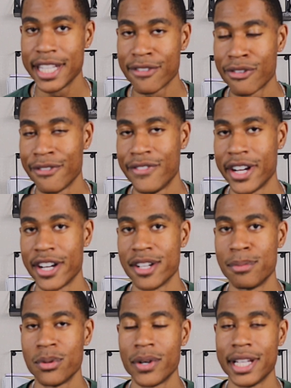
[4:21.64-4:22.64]
different
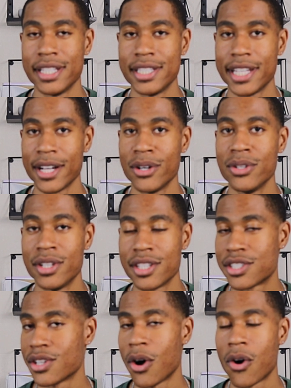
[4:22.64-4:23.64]
variable and tell you to
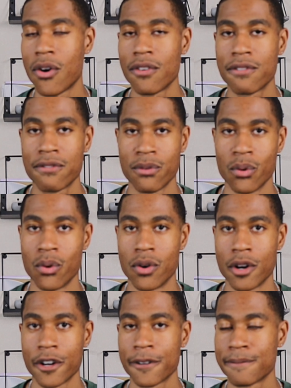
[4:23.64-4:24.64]
solve
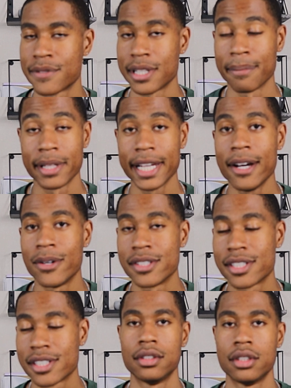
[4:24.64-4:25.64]
for something
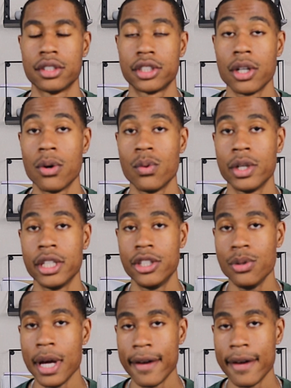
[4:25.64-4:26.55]
else. So you